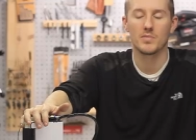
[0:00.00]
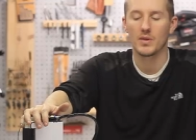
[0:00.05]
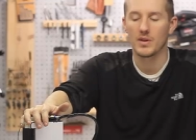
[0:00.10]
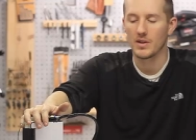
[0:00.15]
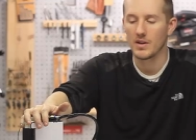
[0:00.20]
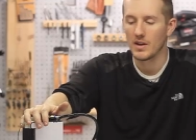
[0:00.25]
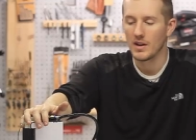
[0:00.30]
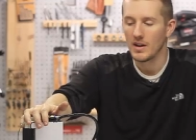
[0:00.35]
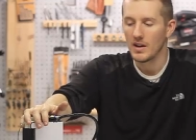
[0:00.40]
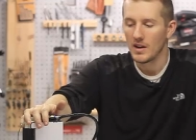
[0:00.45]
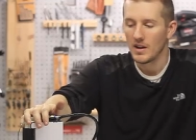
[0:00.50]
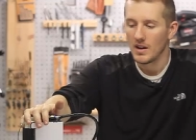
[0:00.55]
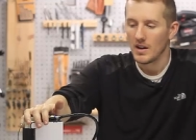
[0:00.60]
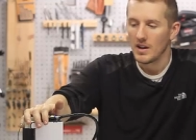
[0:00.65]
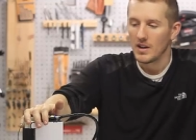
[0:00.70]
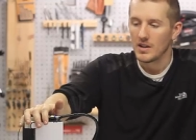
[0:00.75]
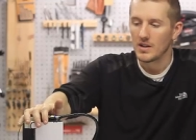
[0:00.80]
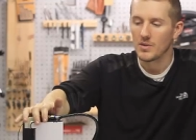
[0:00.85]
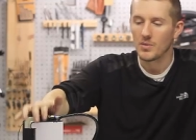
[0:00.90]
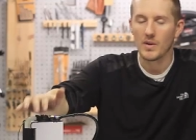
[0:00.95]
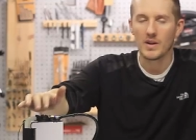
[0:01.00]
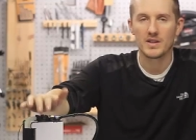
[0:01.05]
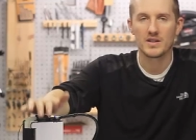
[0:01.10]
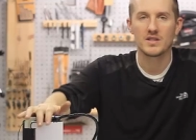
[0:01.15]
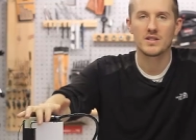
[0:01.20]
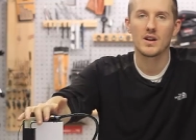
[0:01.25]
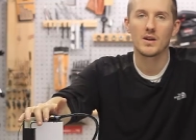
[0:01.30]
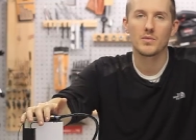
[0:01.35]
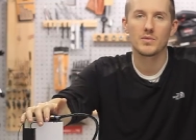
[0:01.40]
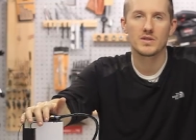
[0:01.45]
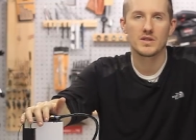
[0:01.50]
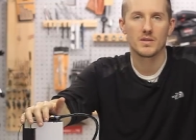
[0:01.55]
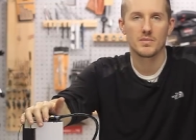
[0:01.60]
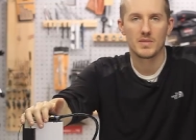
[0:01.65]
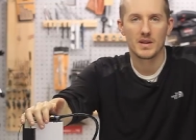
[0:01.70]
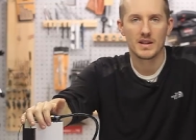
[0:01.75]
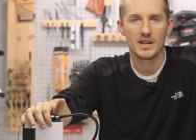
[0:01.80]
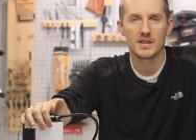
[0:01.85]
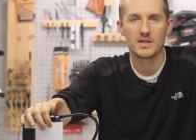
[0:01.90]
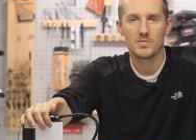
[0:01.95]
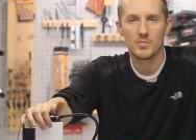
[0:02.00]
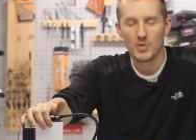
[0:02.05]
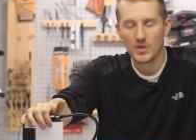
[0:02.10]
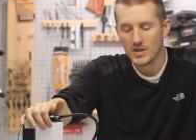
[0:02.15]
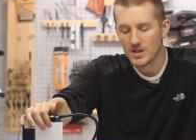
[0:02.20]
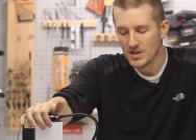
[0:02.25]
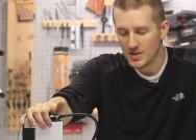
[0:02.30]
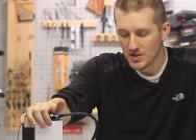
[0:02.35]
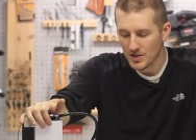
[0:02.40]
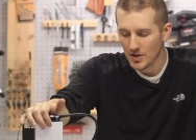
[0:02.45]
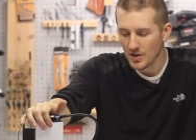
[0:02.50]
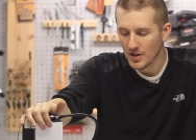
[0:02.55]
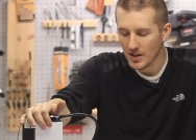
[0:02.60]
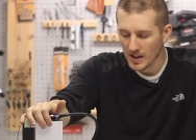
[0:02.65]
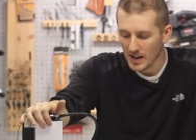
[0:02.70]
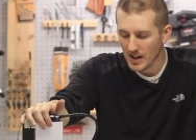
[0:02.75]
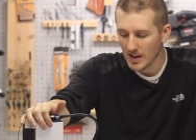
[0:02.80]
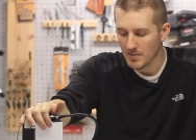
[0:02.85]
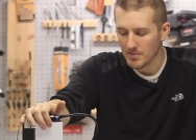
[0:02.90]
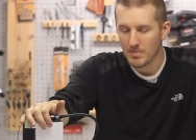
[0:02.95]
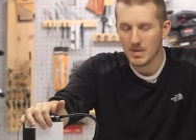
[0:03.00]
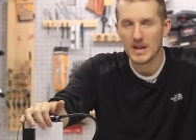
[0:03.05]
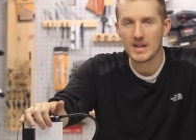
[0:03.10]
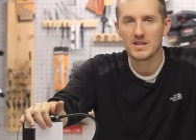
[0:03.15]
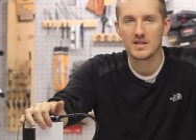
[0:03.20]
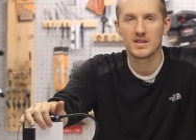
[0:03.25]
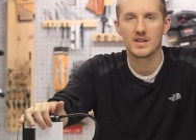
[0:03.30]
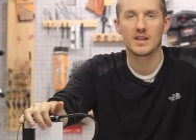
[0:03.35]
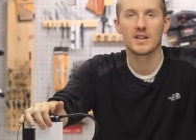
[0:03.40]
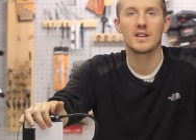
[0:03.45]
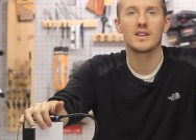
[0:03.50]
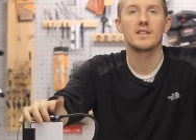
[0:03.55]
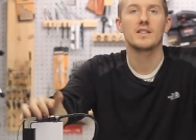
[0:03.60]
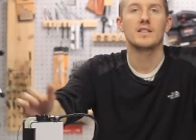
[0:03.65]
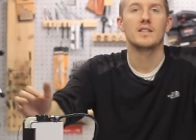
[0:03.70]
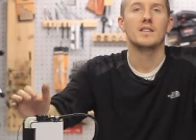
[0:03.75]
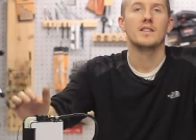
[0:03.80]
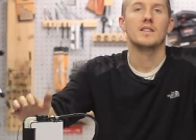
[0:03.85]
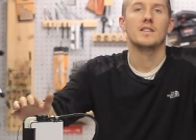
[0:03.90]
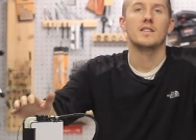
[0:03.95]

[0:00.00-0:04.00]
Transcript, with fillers: But you want to start with something that's pretty sturdy and basic,